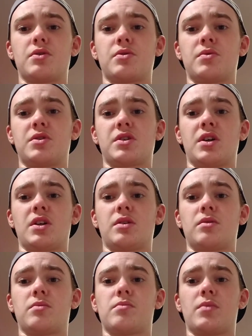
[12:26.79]
we're just gonna
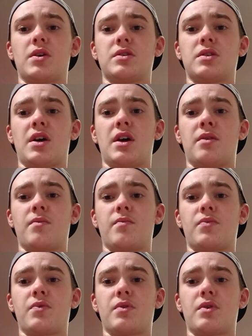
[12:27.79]
press that,
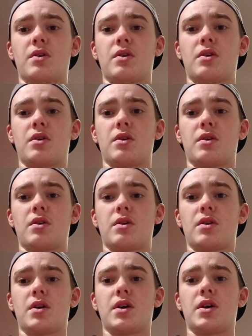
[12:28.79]

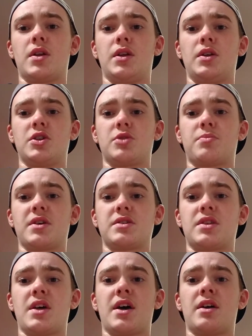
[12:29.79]
and then you just press
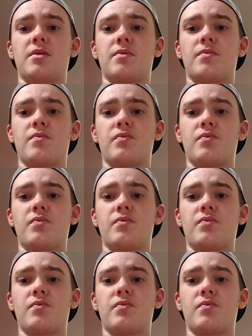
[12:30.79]
that.